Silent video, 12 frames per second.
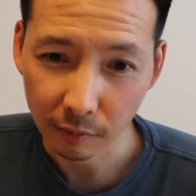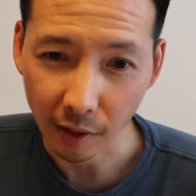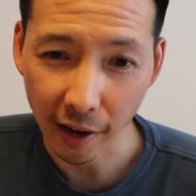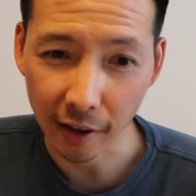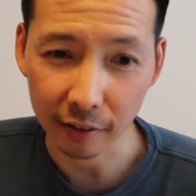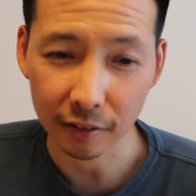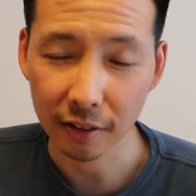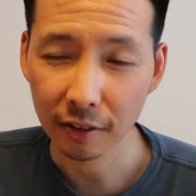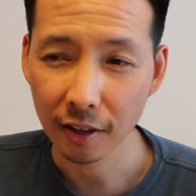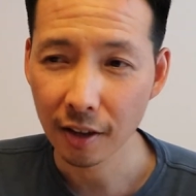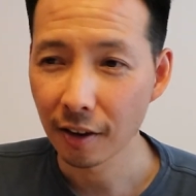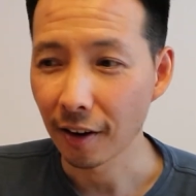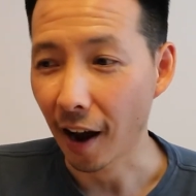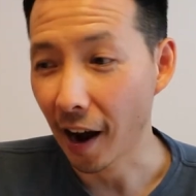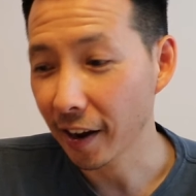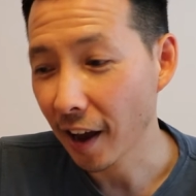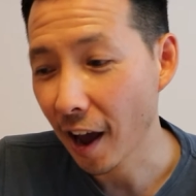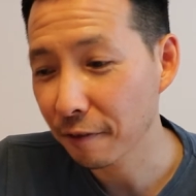And I
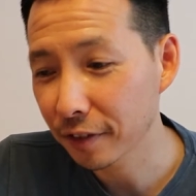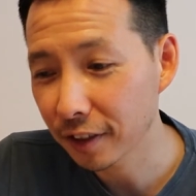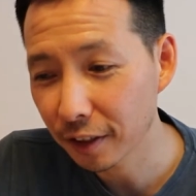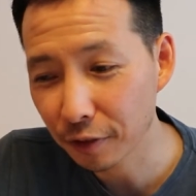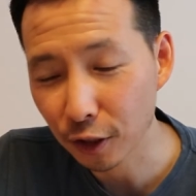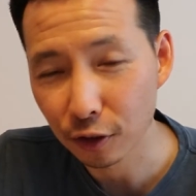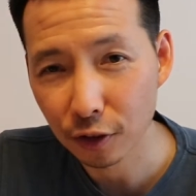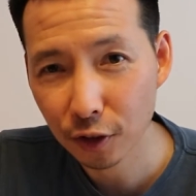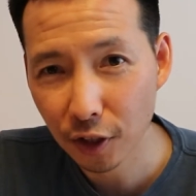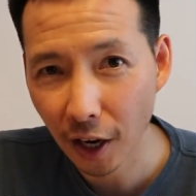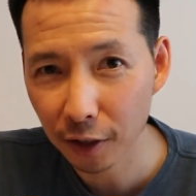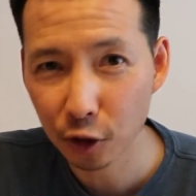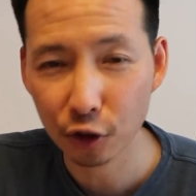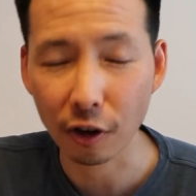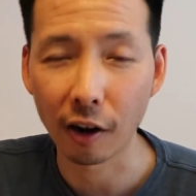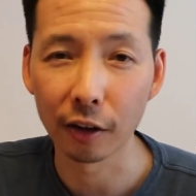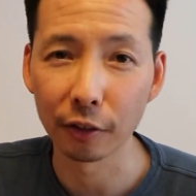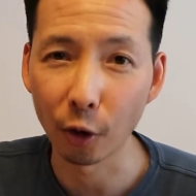haven't even touched
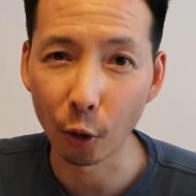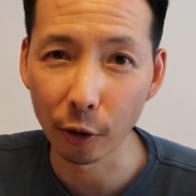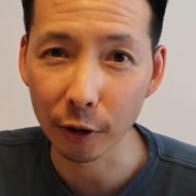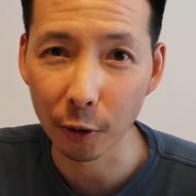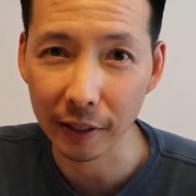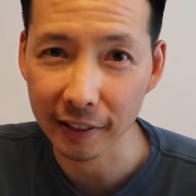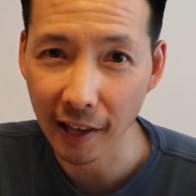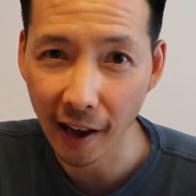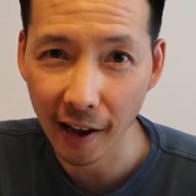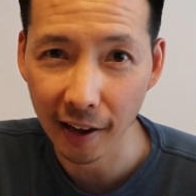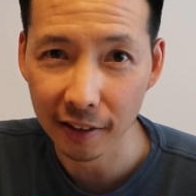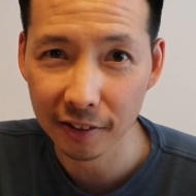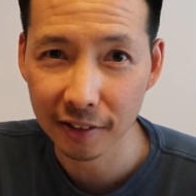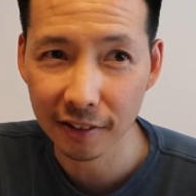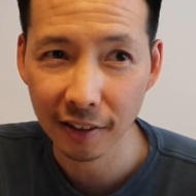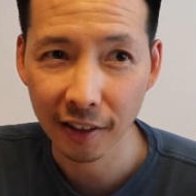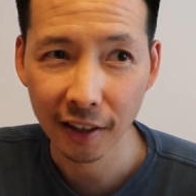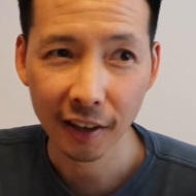on the oil and gas